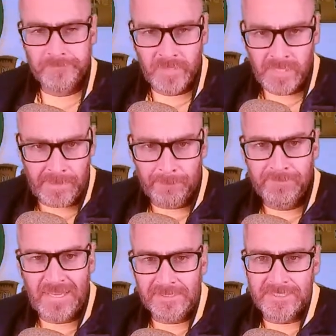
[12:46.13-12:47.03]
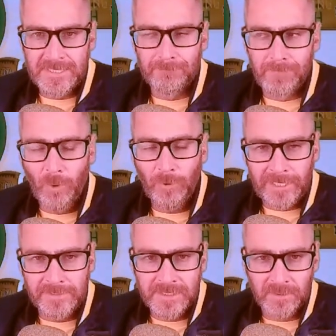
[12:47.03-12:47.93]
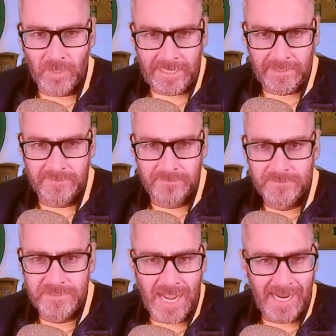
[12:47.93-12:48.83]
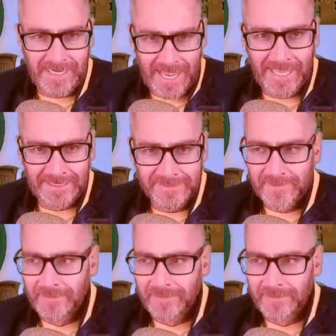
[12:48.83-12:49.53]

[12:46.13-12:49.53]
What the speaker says: Him being demoted to, like, tight end.